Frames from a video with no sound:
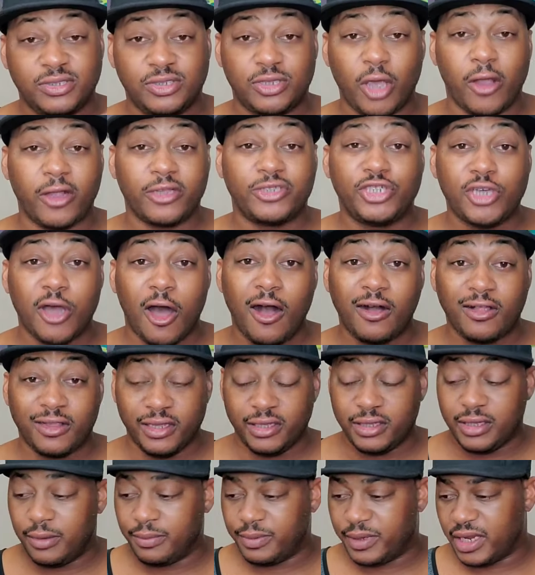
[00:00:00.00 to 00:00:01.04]
Dark
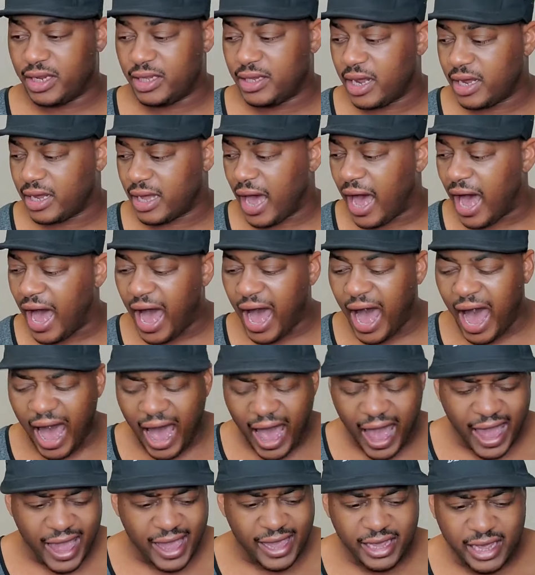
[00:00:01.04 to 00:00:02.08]
chocolate. I'm getting like a
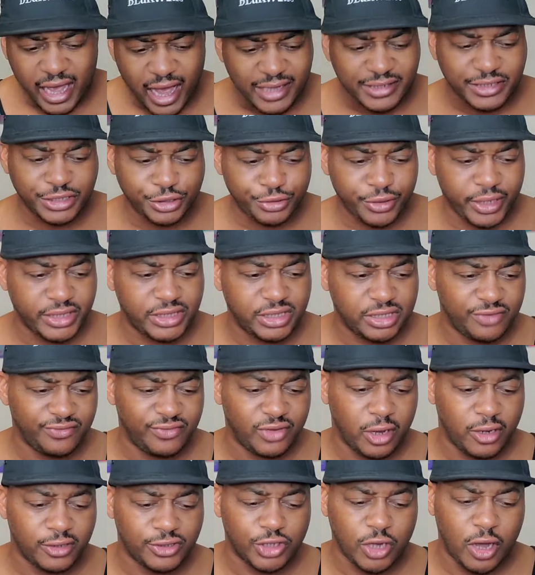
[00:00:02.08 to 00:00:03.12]
high concentration
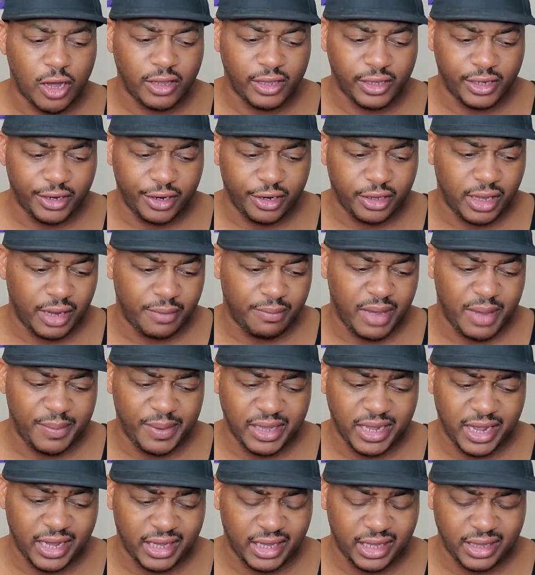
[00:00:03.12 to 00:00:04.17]
of dark chocolate here, like
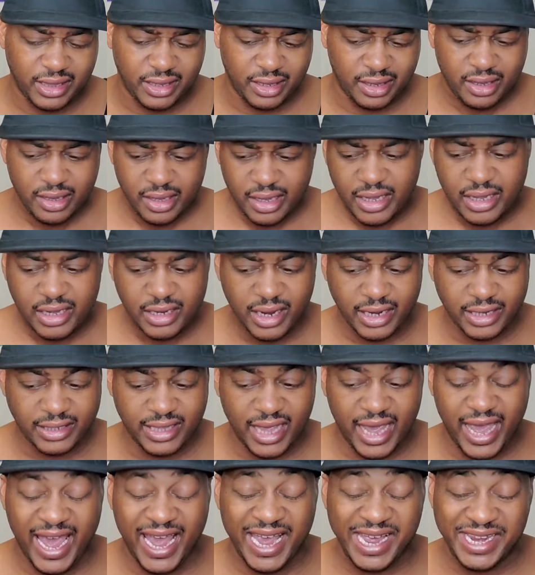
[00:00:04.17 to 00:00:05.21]
maybe like in the
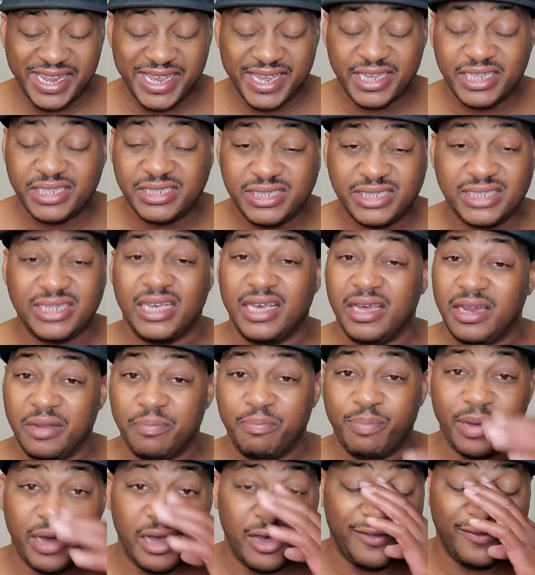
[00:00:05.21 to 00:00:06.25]
like the 80s and
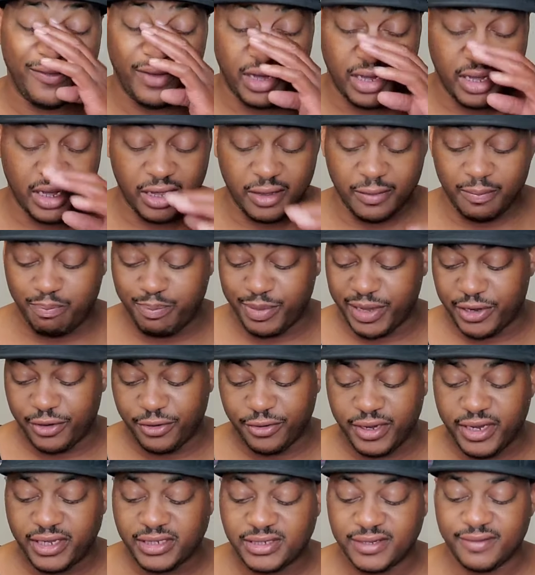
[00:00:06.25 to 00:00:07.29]
above
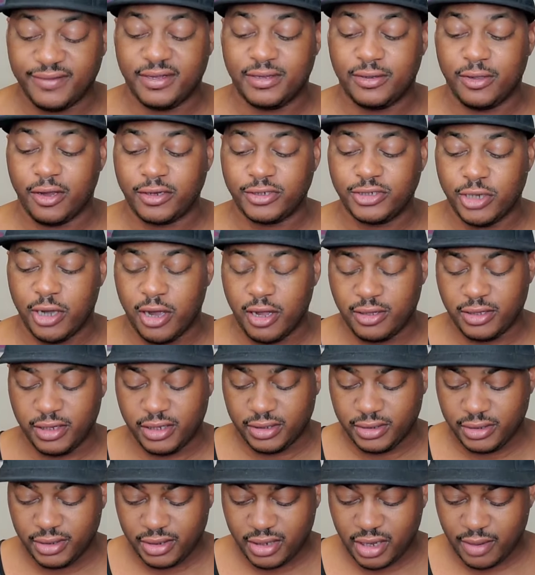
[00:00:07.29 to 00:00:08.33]
bitterness of the dark
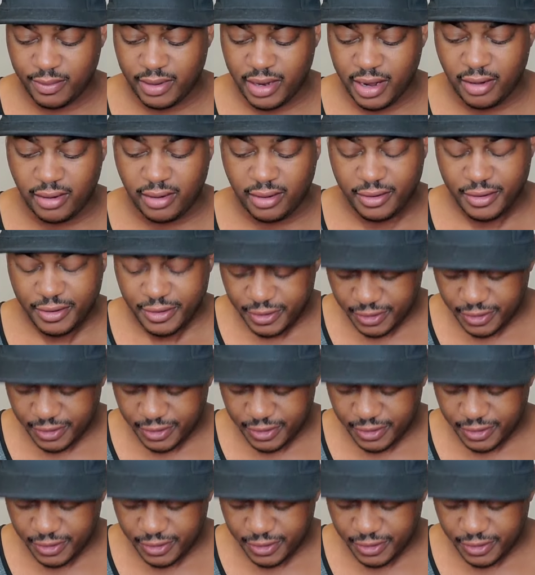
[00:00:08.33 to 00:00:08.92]
chocolate coming out.